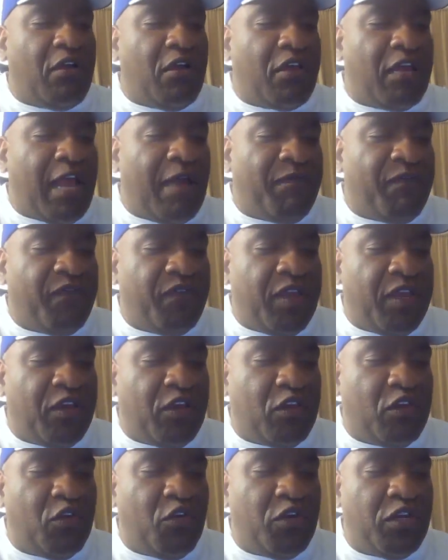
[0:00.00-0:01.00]
Could I
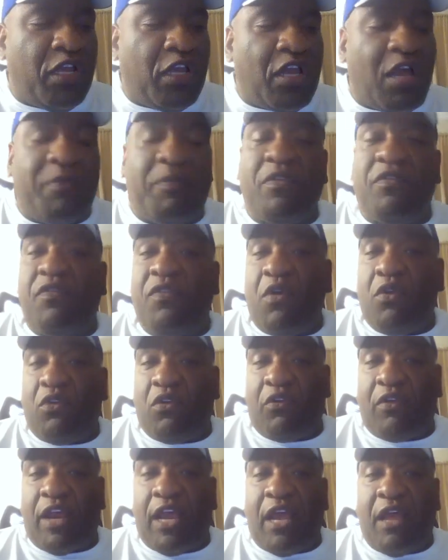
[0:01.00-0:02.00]
include a couple of
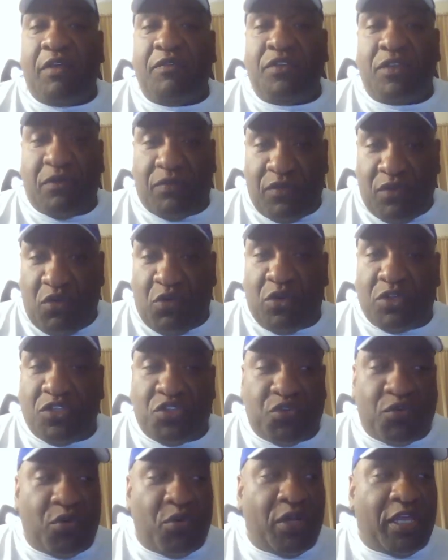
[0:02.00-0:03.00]
photographs of yours
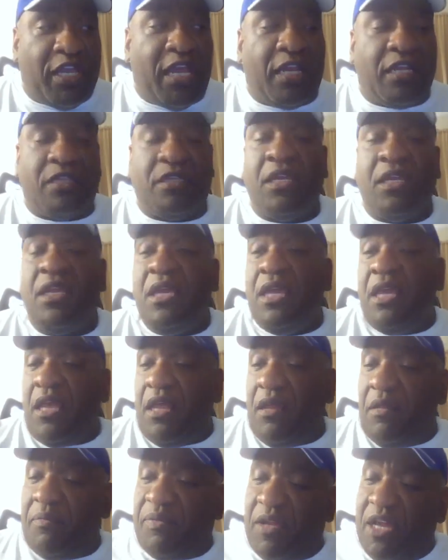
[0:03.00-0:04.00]
truly and
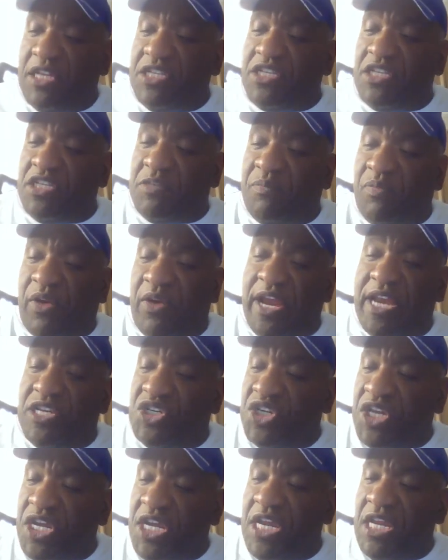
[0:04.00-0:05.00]
and plus a
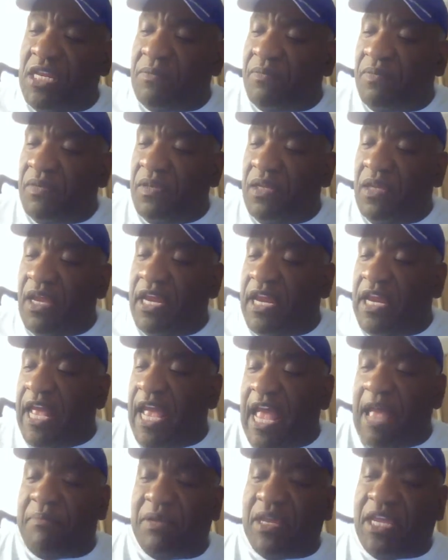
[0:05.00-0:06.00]
spreadsheet and an
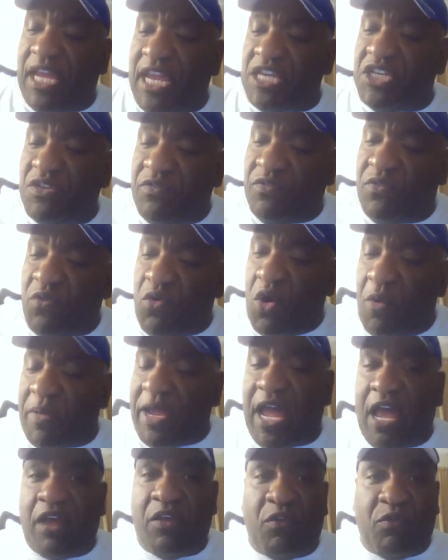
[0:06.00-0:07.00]
application form,
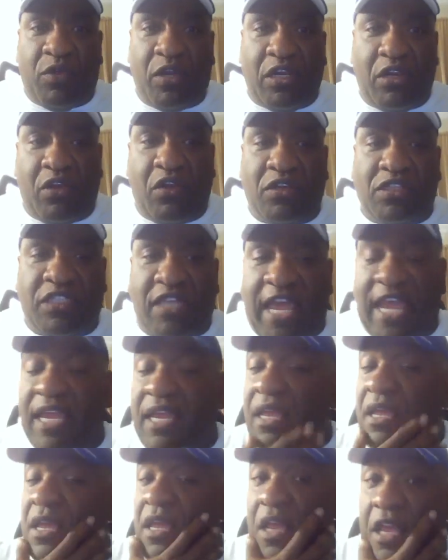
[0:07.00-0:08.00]
how it really looks like,
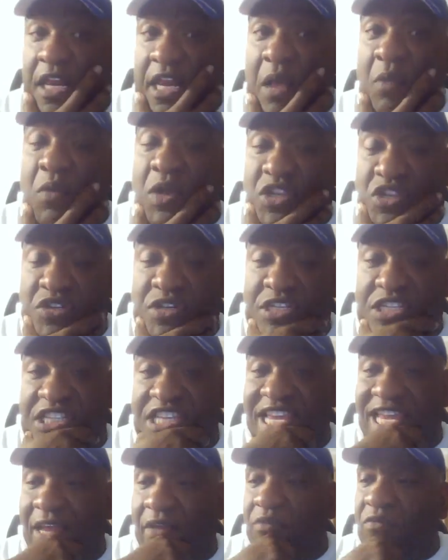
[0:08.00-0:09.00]
and I want you to
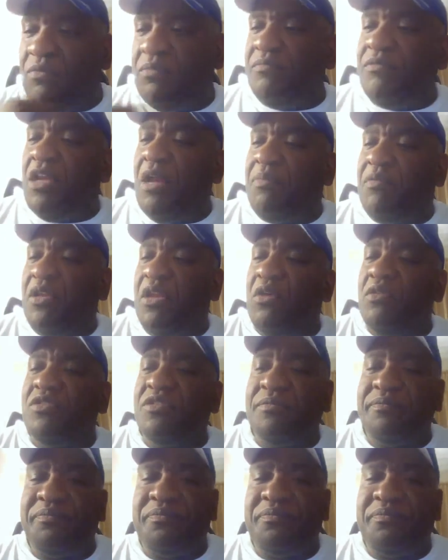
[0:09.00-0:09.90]
see it up close,